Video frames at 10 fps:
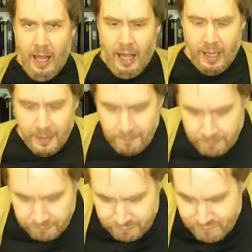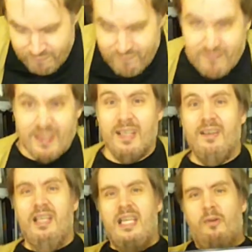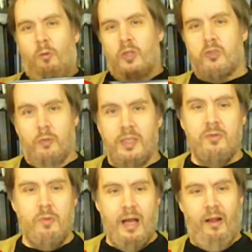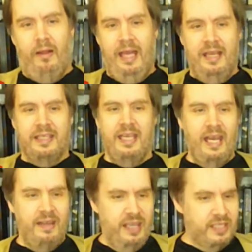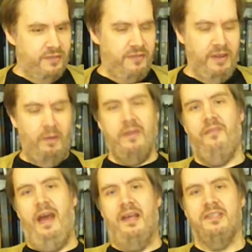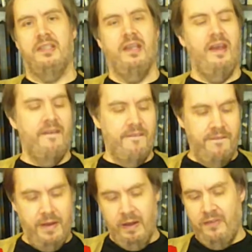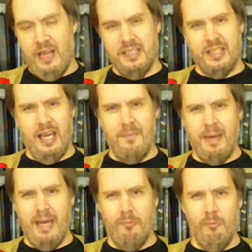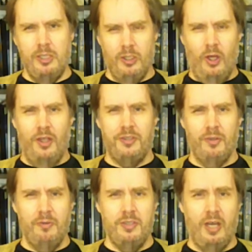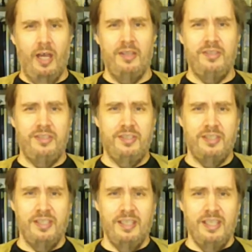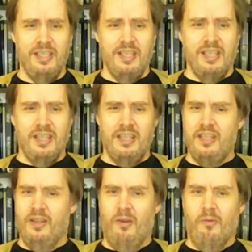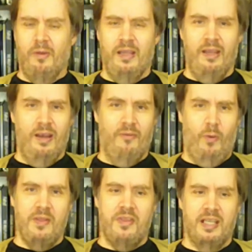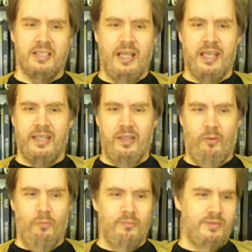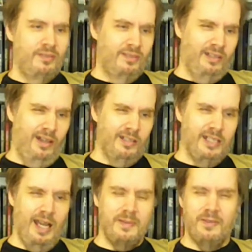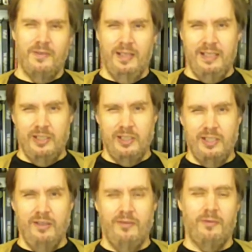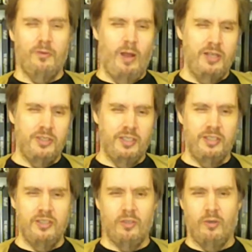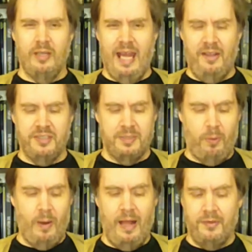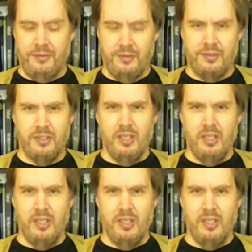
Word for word: Um, it works really well, and again, it's very fast, very fast combat, which also does, you know, avoid things like you know long times of initiative questions or analysis paralysis,